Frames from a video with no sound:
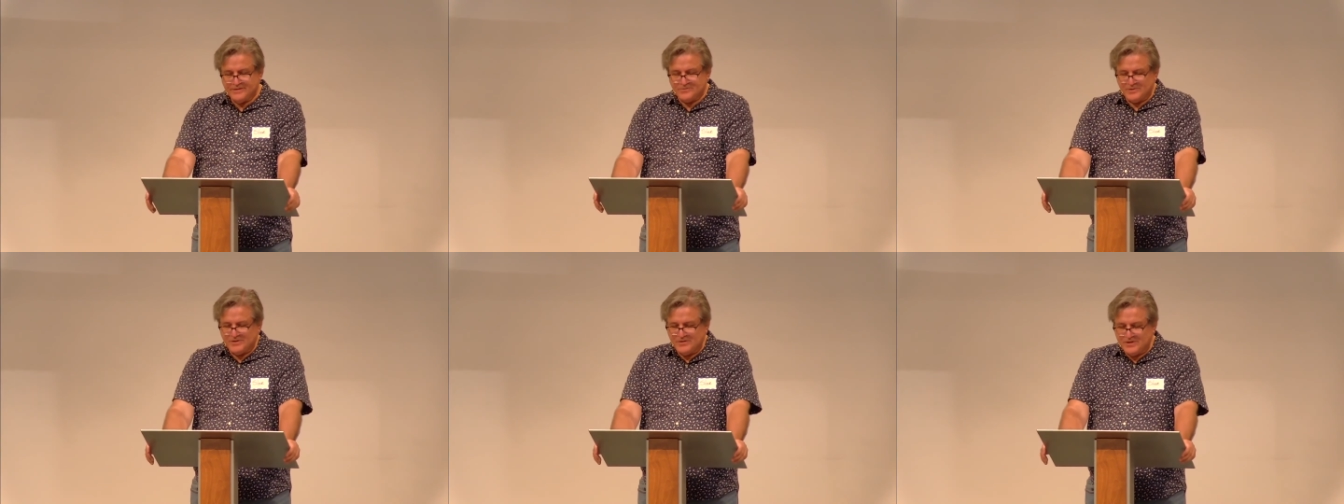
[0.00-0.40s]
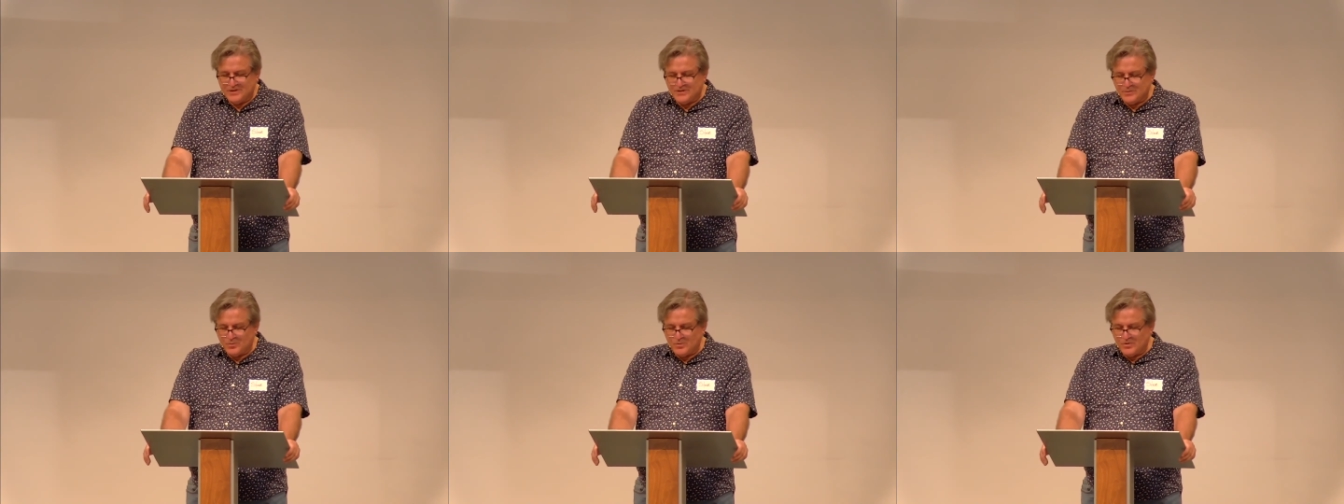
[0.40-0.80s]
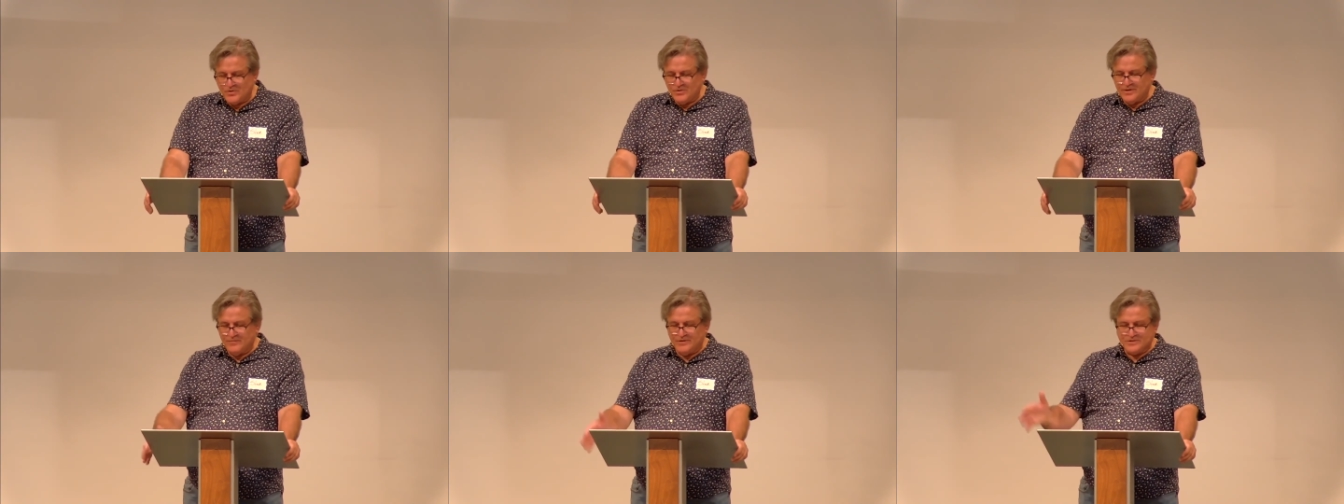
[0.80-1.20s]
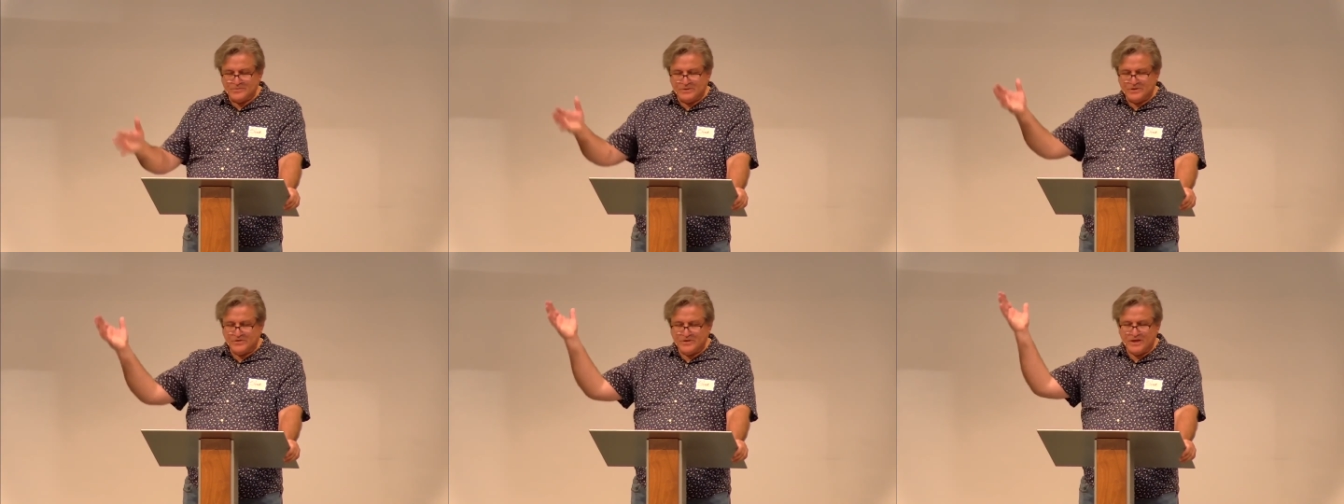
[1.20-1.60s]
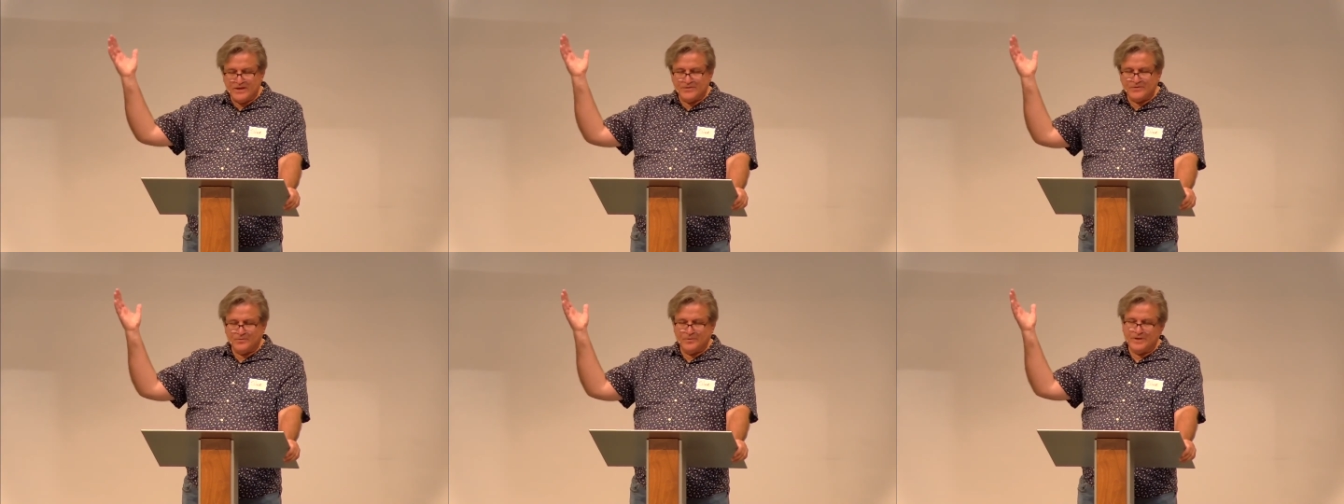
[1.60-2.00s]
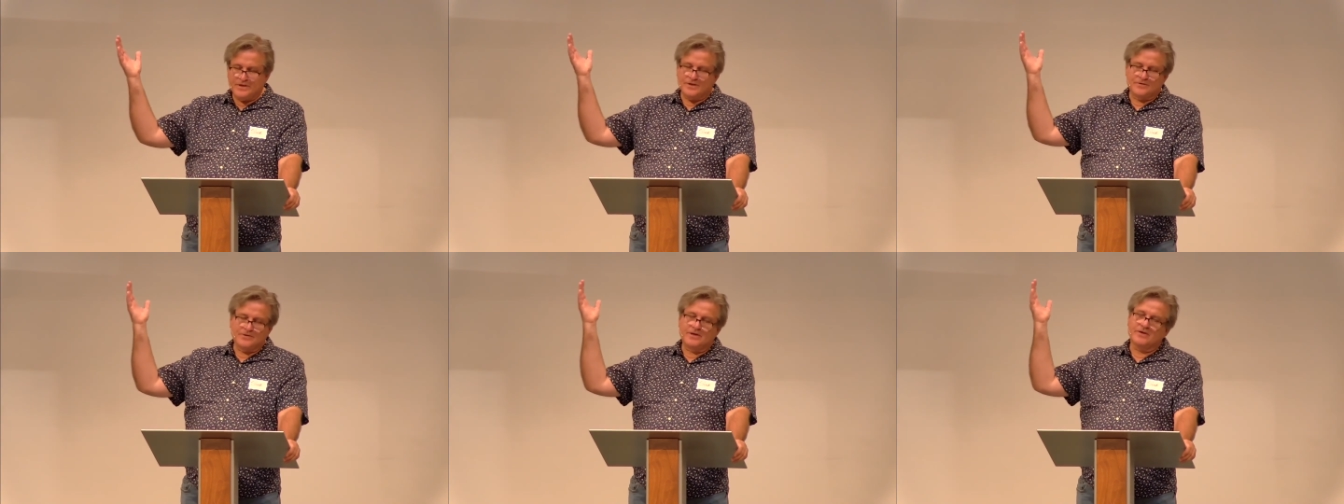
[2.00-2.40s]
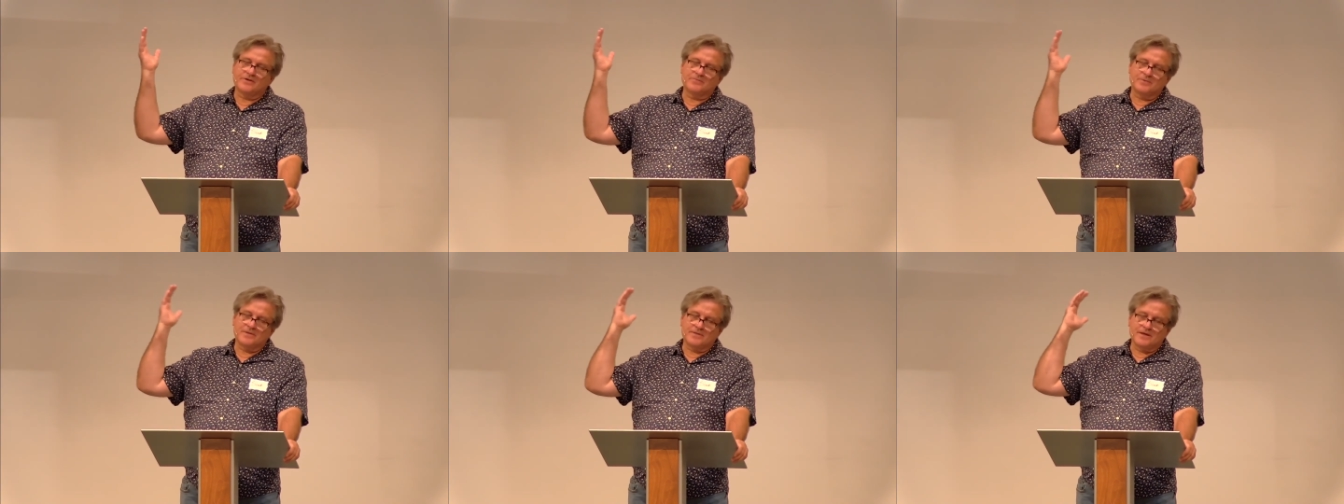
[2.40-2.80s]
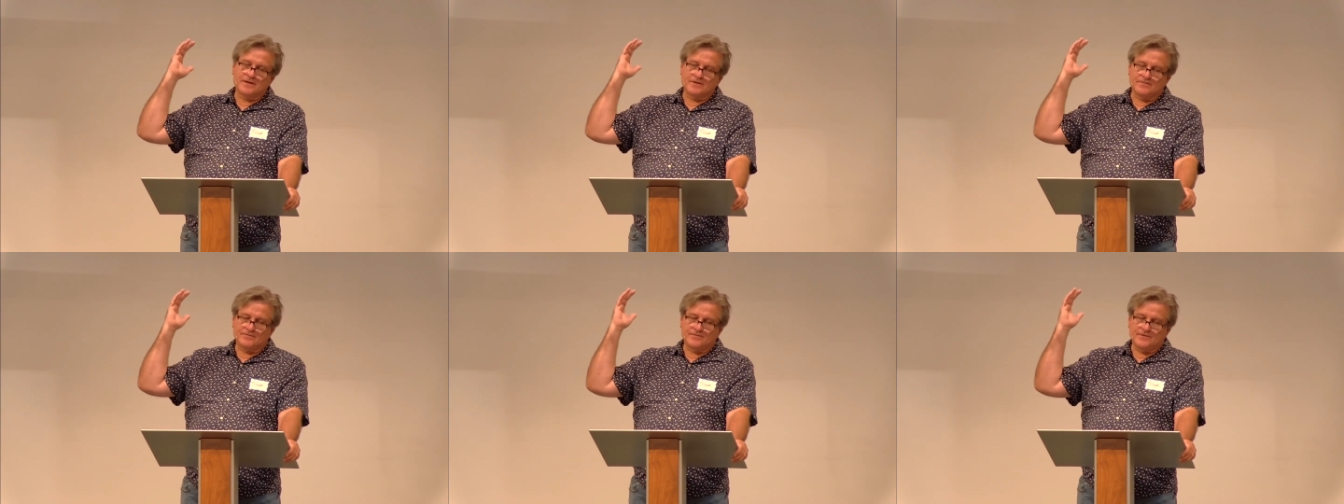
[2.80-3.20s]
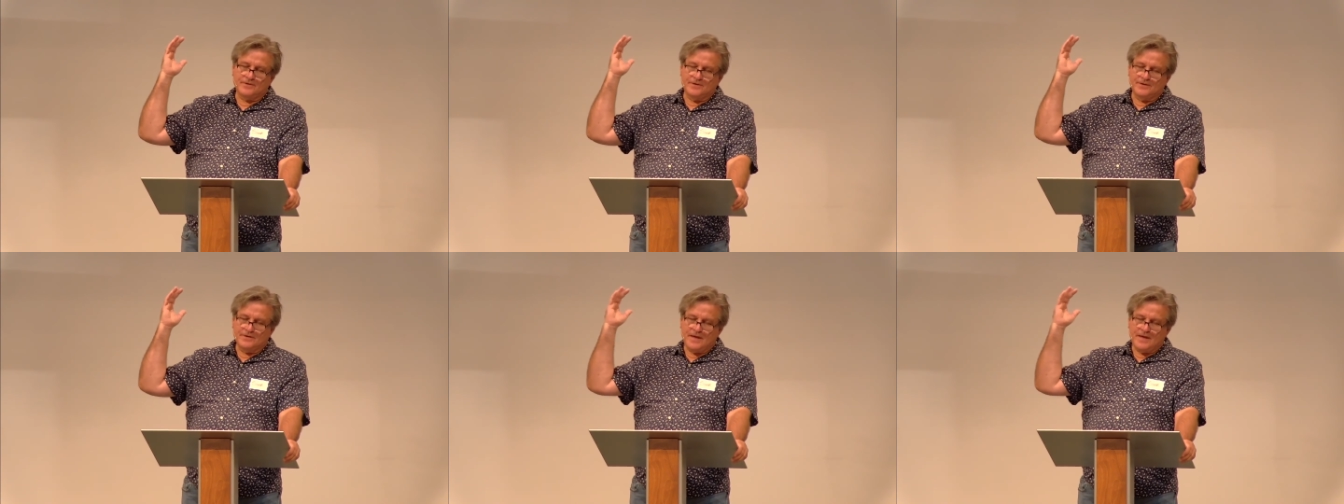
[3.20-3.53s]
as we look at the world, even as we look out the window here and we think of